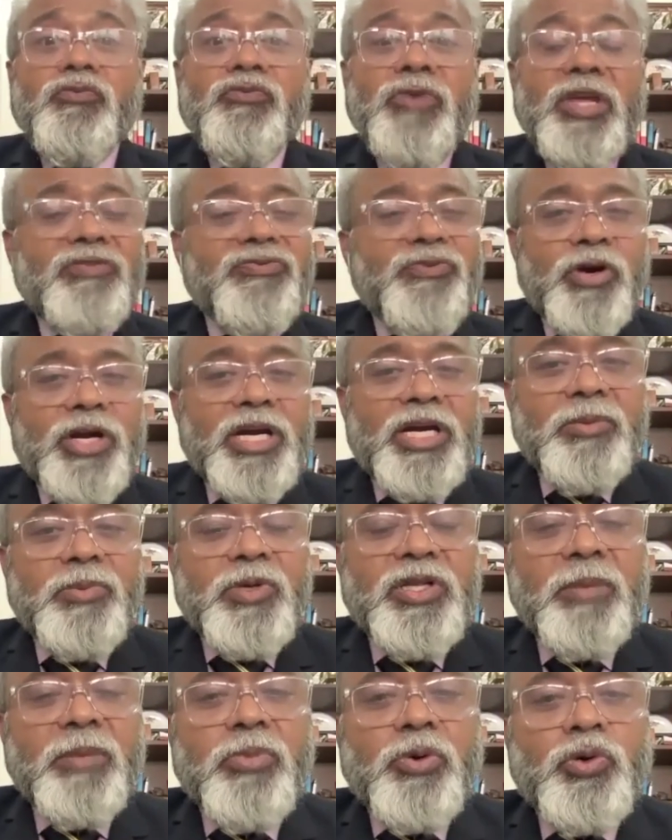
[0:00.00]
We forget
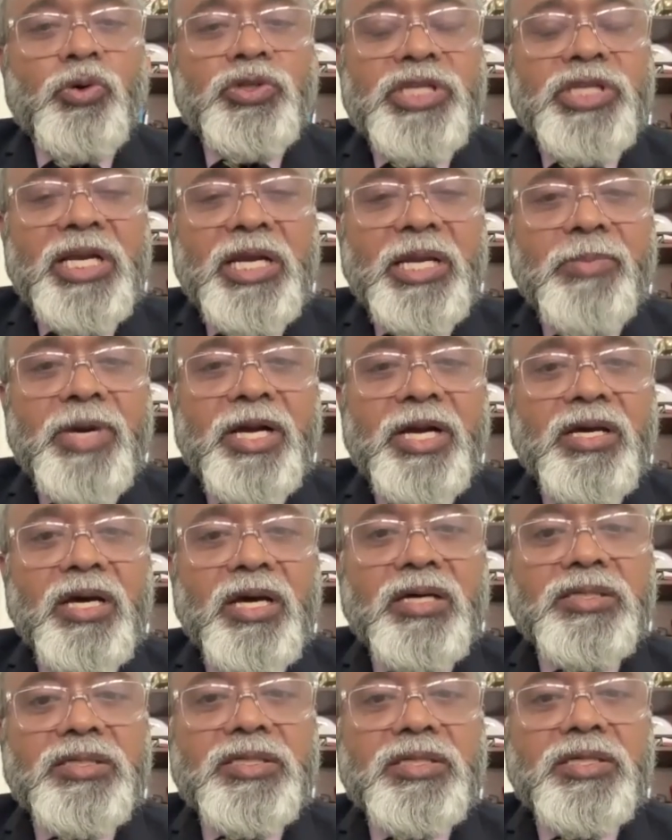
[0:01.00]
about the Kunjali
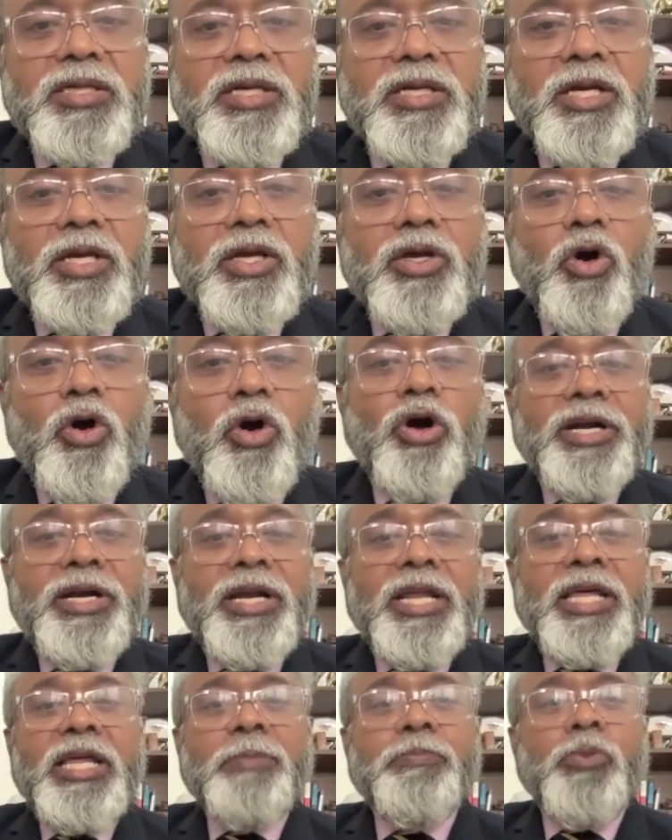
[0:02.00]
Marakars,
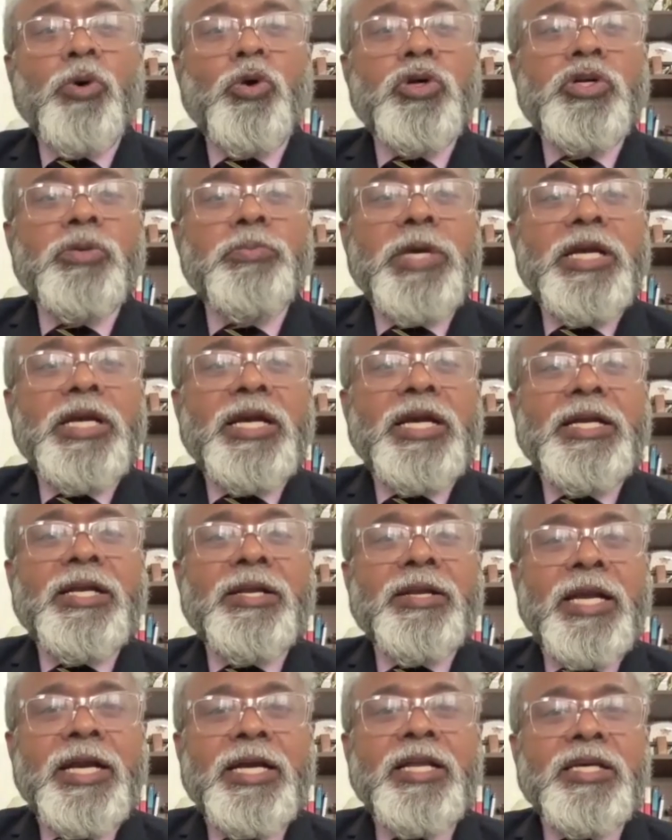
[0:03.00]
Ordinary boatmen
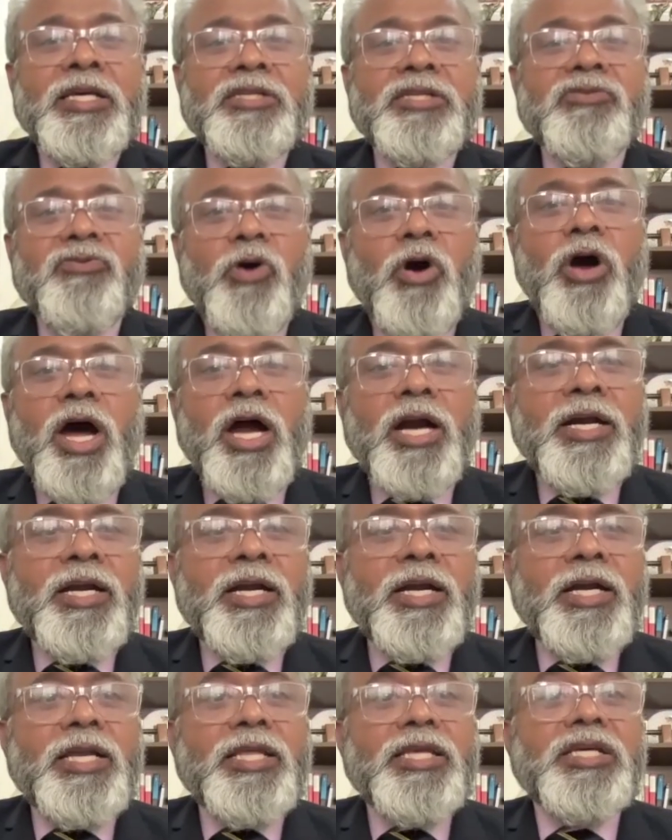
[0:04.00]
and traders for
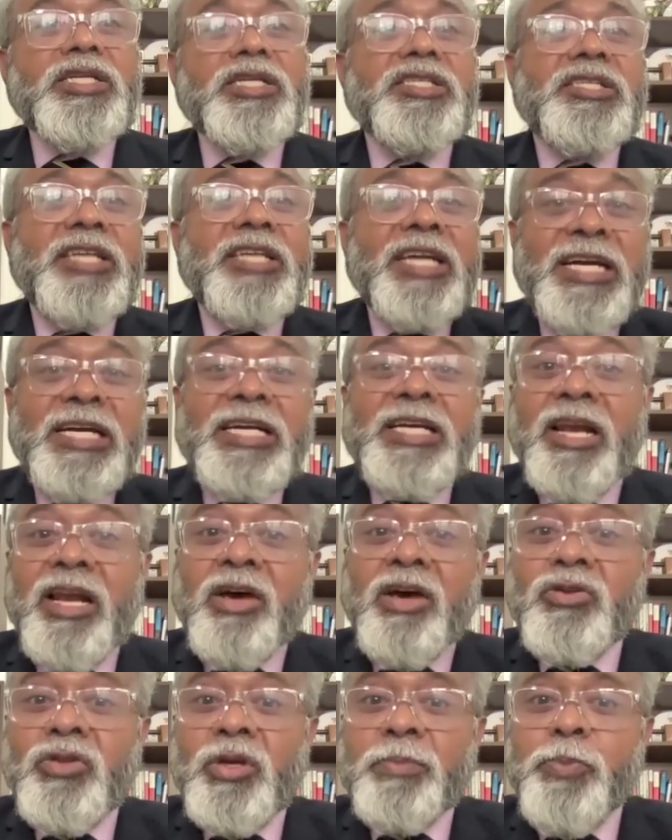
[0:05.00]
100 years didn't
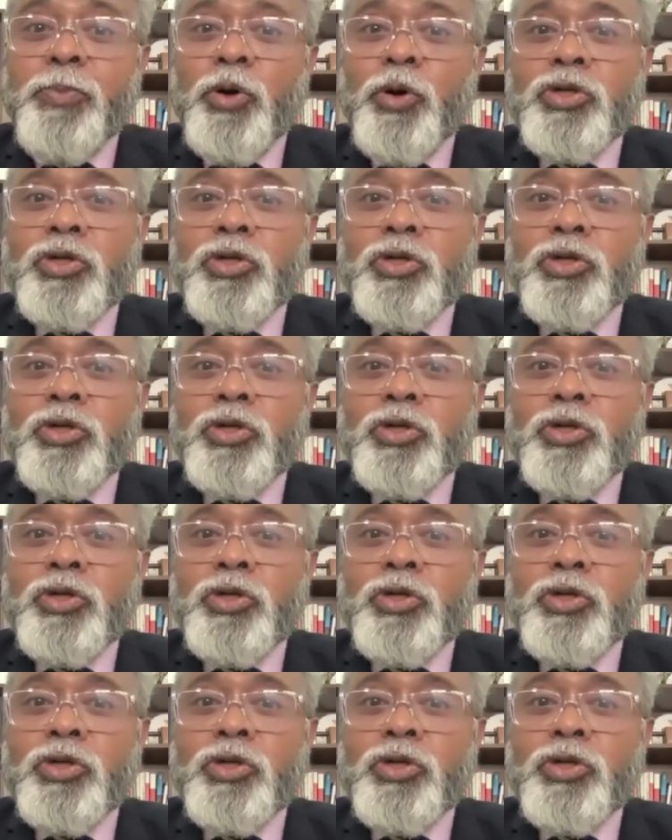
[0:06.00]
allow the